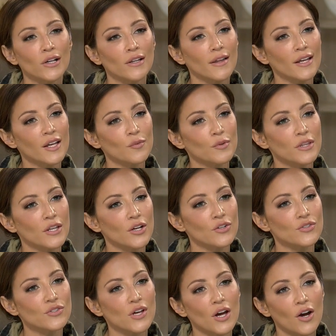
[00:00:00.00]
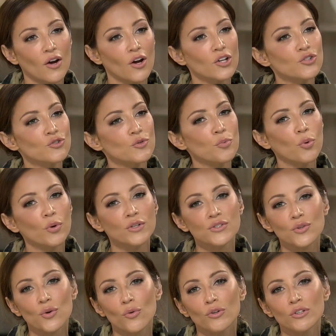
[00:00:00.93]
I like it when there's a 100
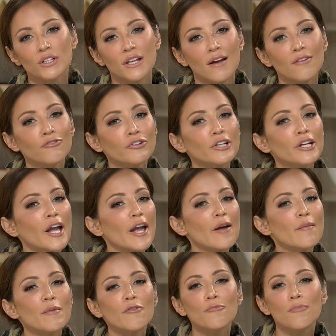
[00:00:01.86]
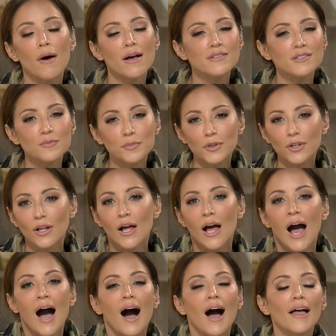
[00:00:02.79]
points scored in every game, if possible.
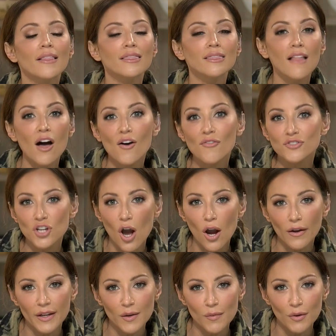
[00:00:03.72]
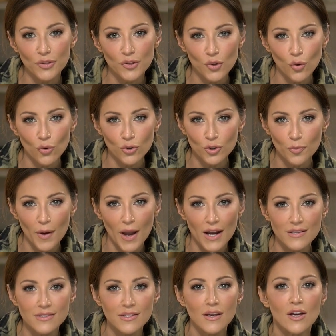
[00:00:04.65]
I love talking about the
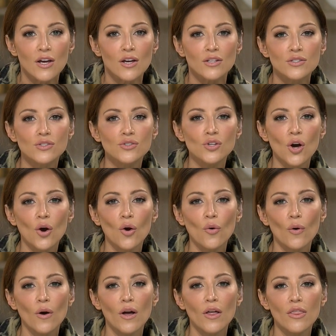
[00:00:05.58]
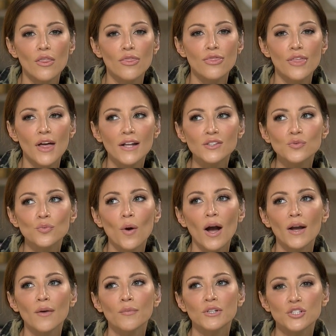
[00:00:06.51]
quarterbacks. So that's
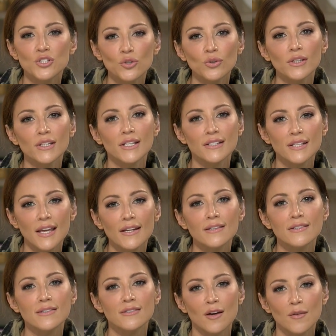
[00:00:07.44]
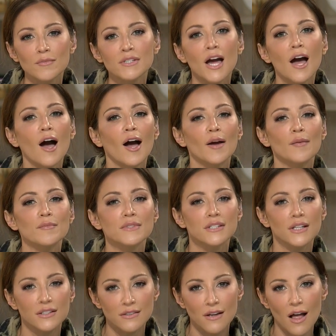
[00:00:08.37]
why we do need to take some time
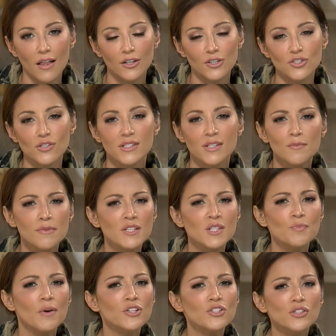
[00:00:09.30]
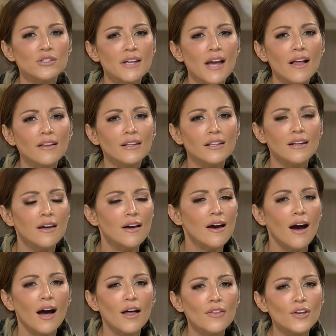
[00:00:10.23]
to acknowledge some of the special talent
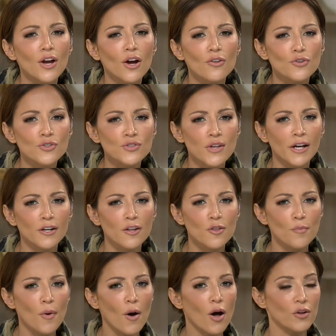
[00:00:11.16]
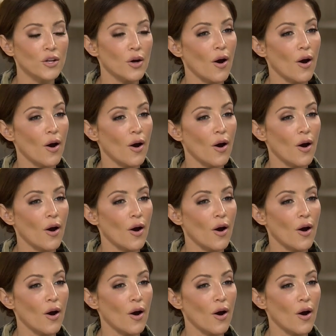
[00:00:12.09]
on the other side of the ball.